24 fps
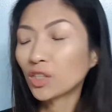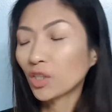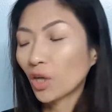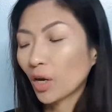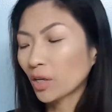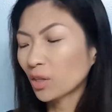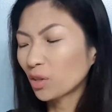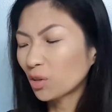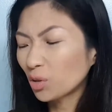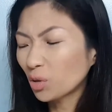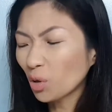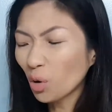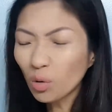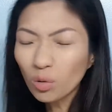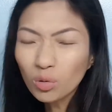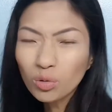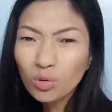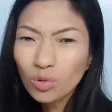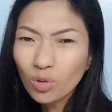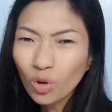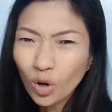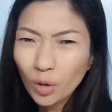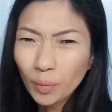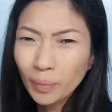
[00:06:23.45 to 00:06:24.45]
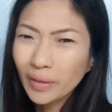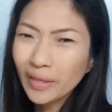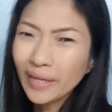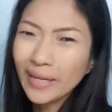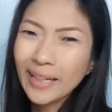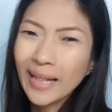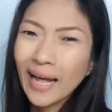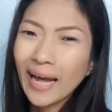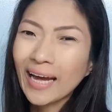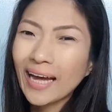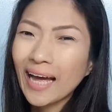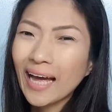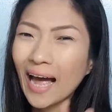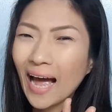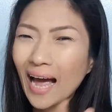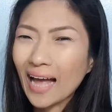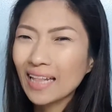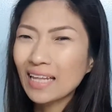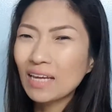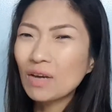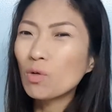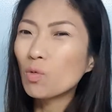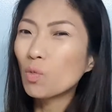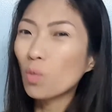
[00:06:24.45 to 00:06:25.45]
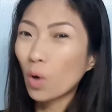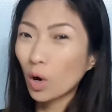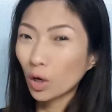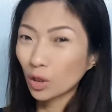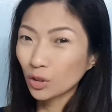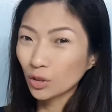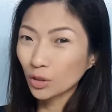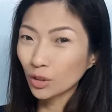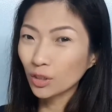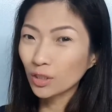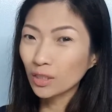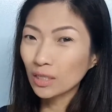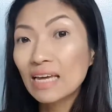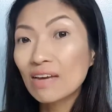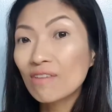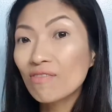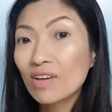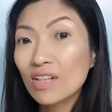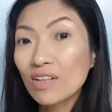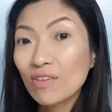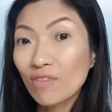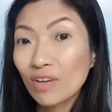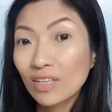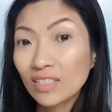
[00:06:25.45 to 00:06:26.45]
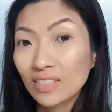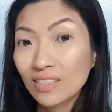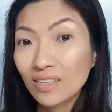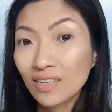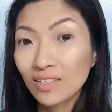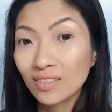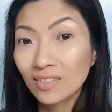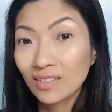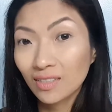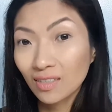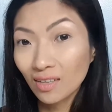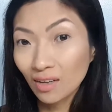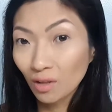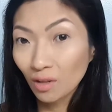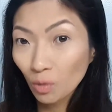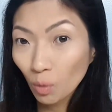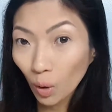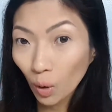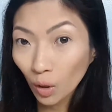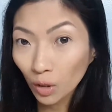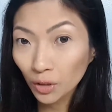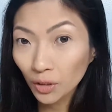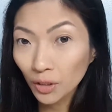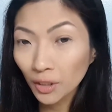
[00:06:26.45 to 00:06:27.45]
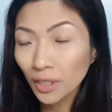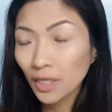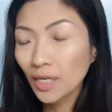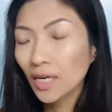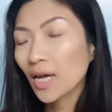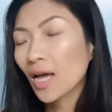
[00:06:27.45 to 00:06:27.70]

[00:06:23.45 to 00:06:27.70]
So I don't normally like adding water, even if it's distilled water.